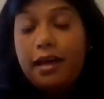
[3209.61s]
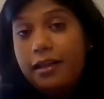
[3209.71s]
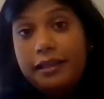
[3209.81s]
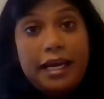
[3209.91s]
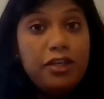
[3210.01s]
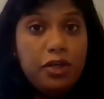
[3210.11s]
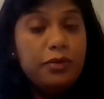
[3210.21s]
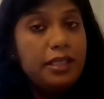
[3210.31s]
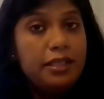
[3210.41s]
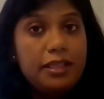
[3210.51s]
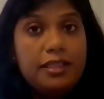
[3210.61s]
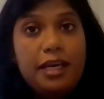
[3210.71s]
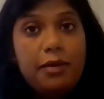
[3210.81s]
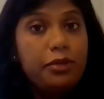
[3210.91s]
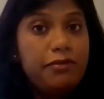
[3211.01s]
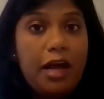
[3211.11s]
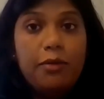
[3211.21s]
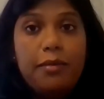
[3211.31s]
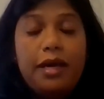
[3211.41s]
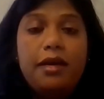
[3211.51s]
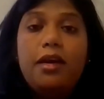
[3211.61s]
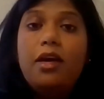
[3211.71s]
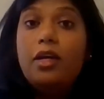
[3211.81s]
uh, Land Use and Sustainable Development